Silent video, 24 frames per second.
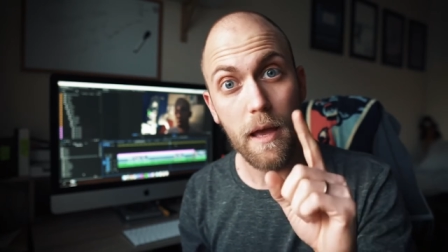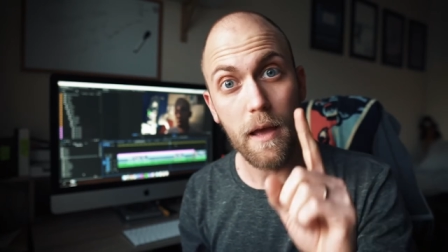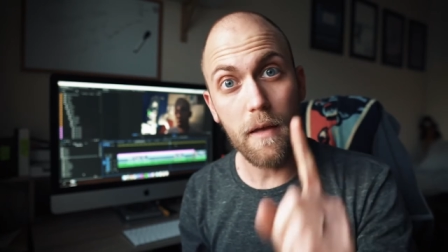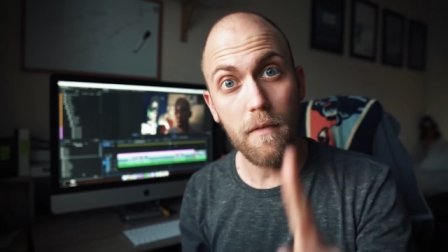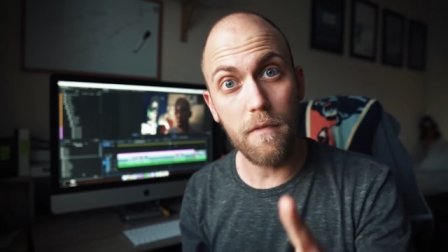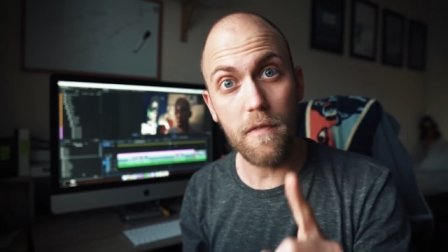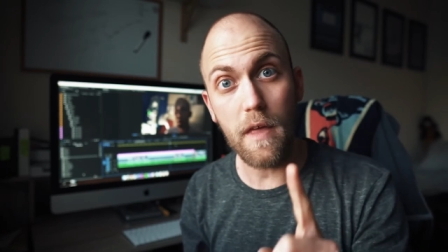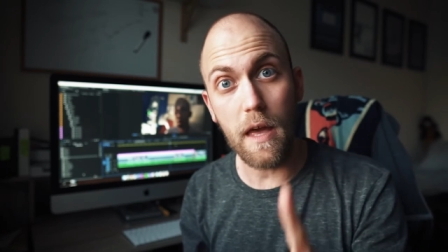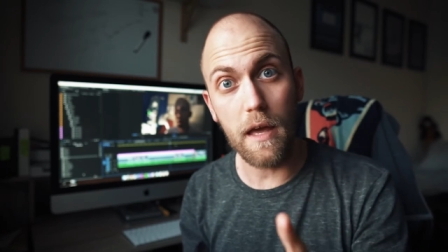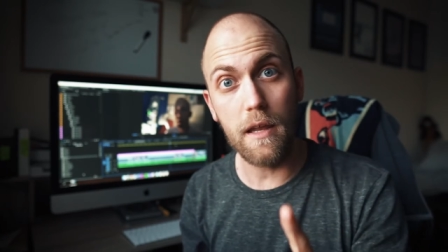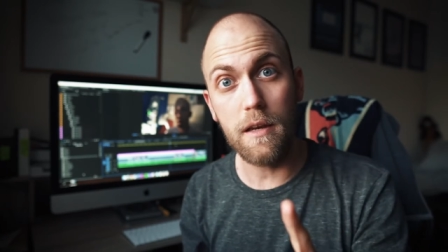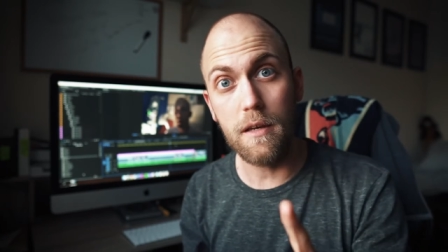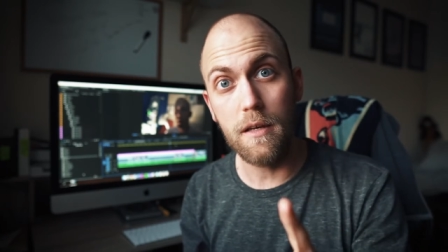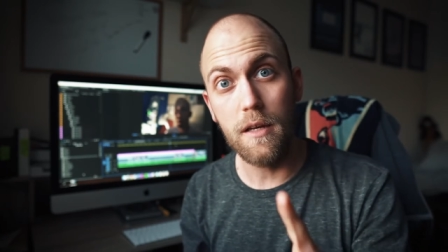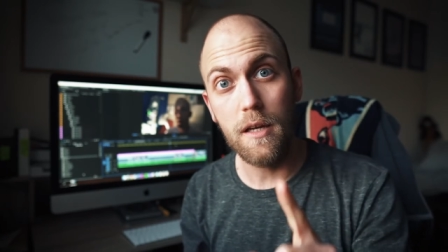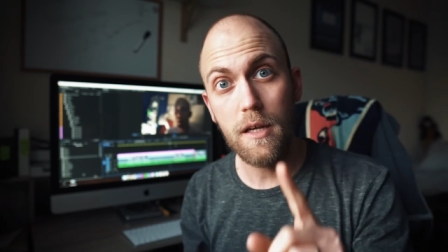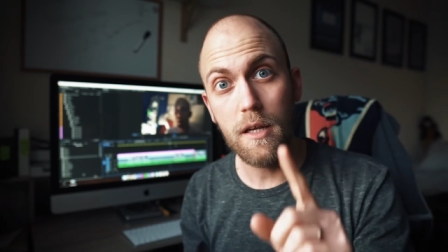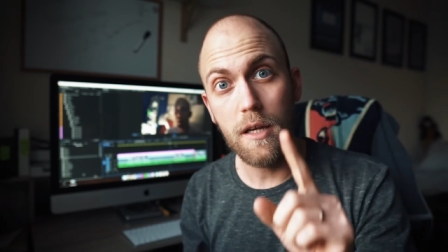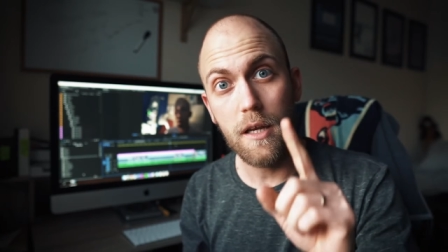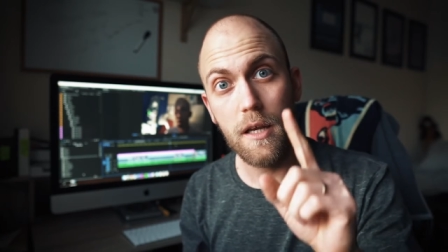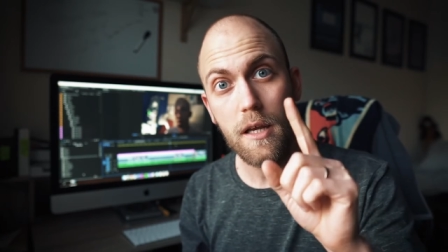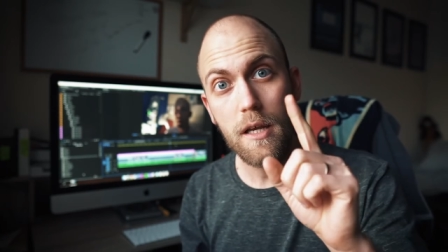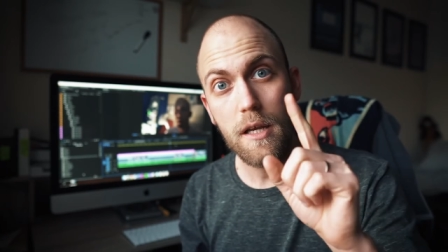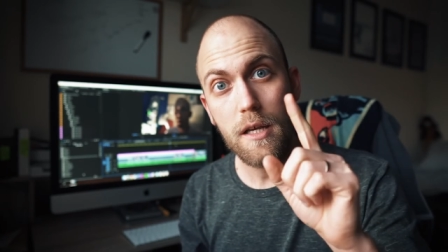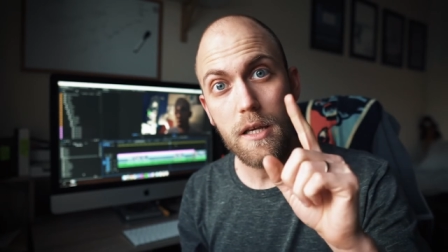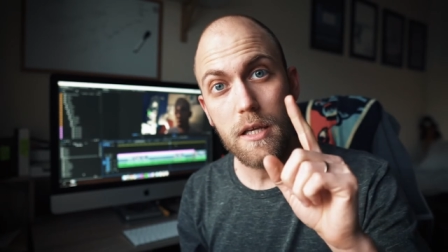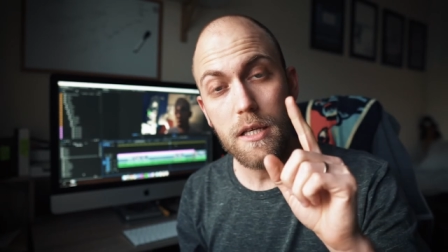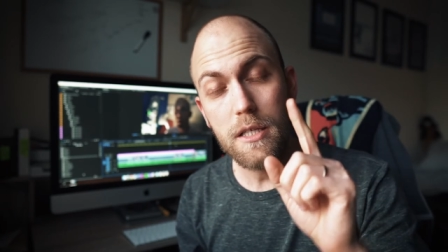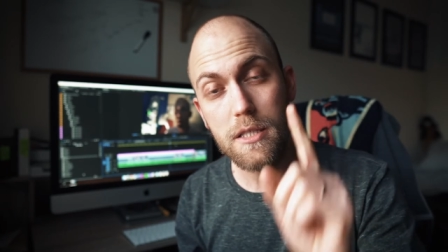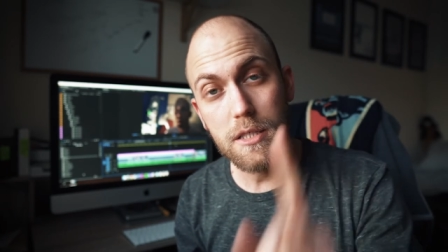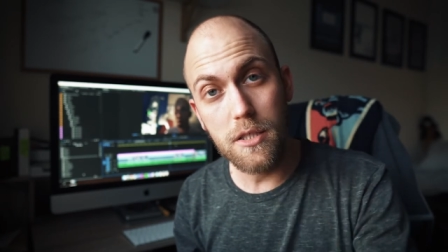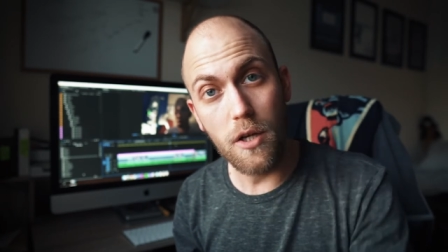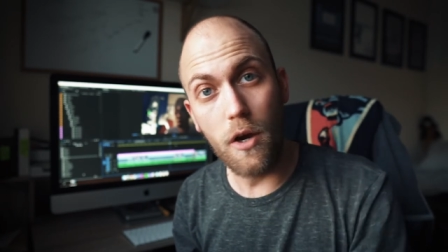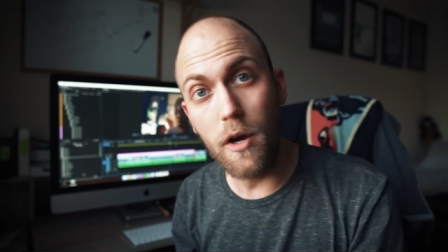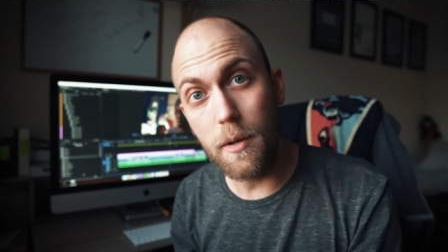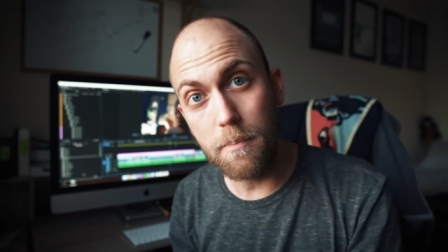and then
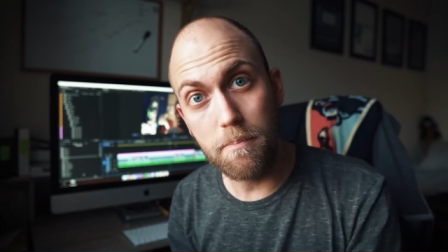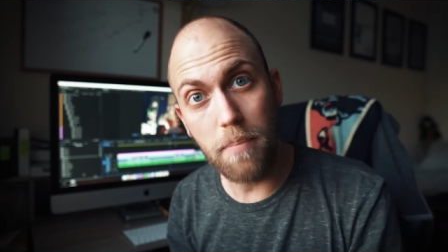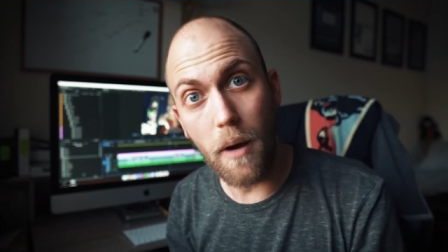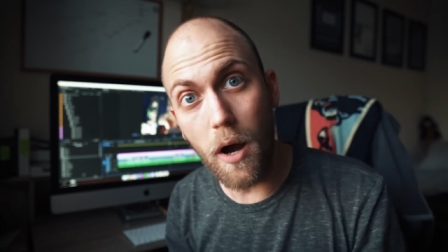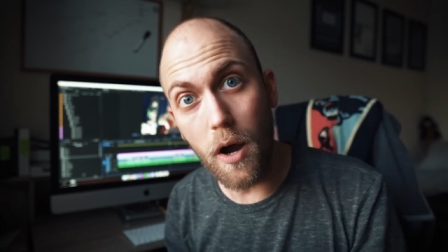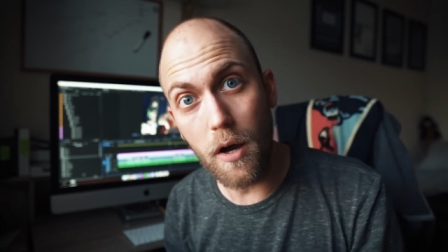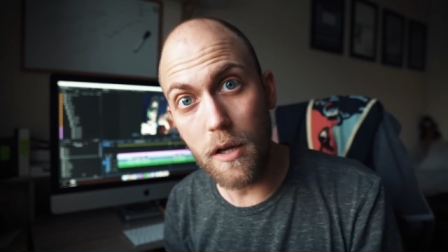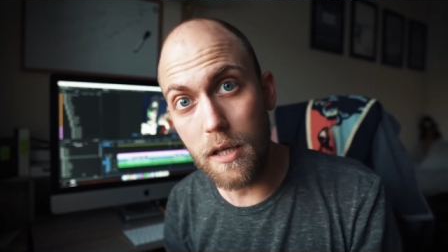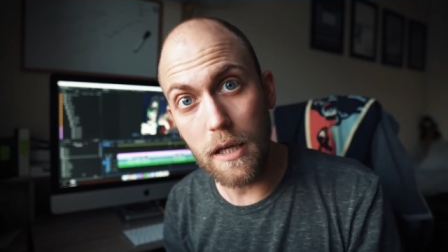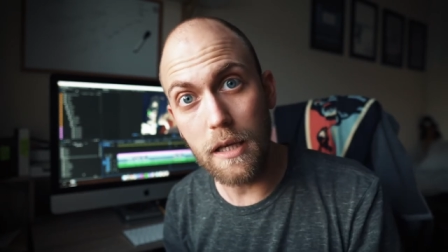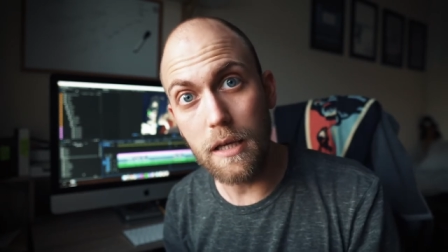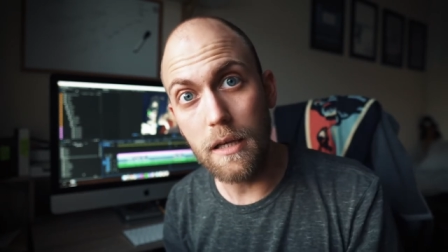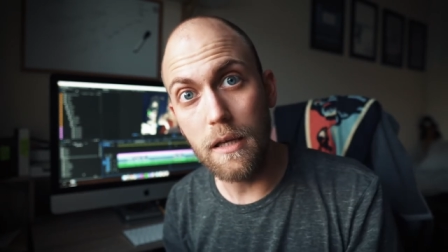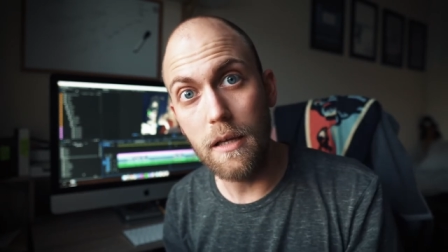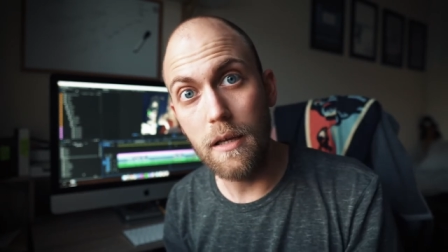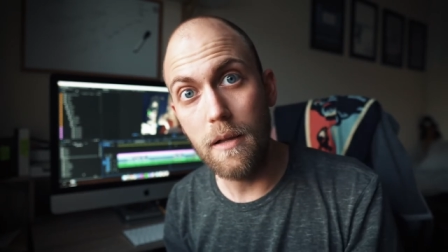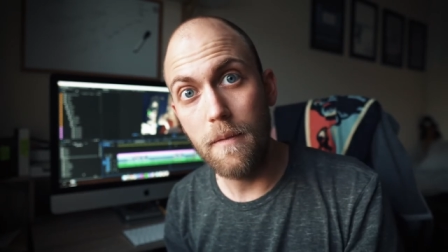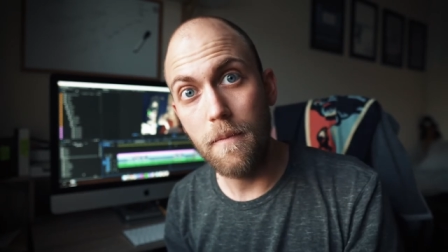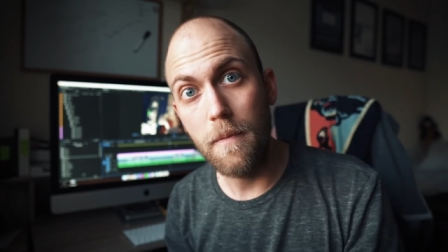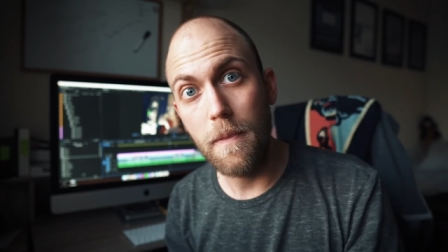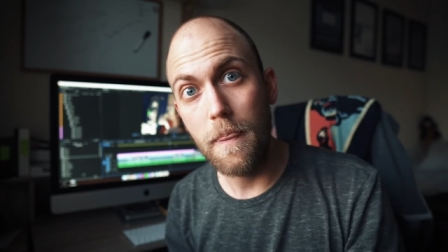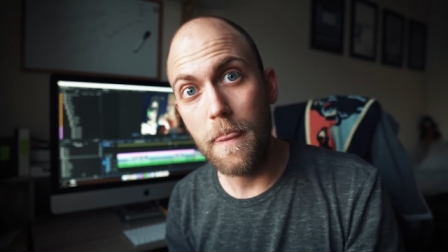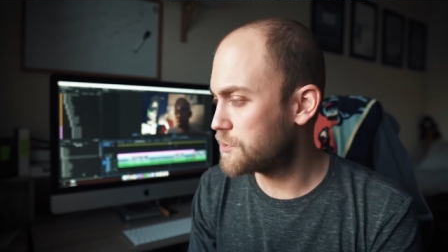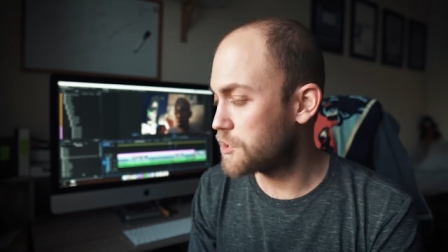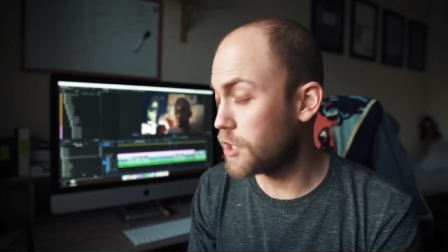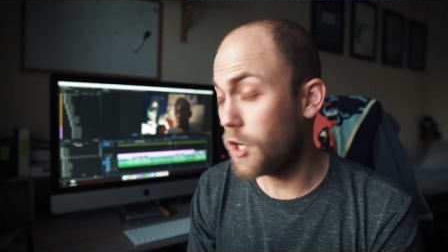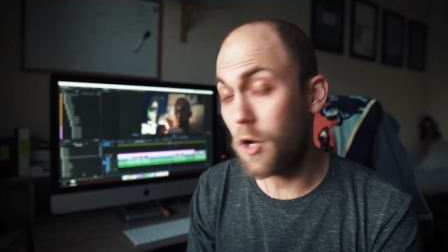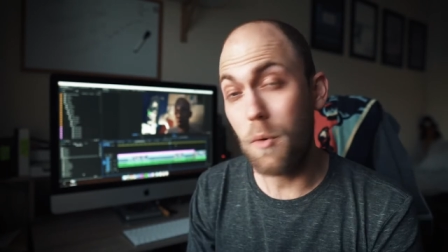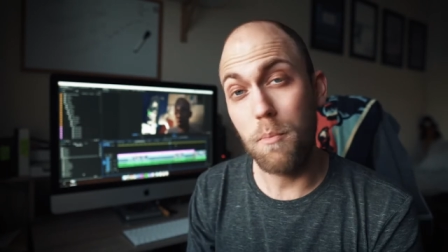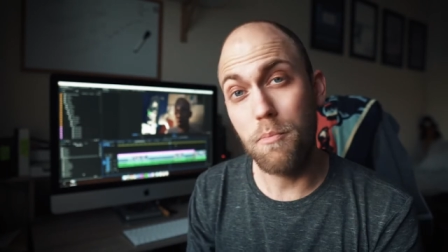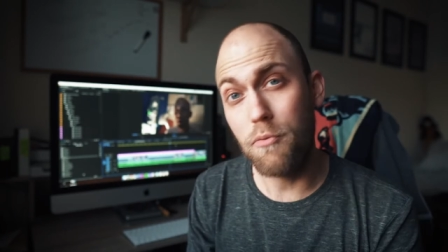he started barking. So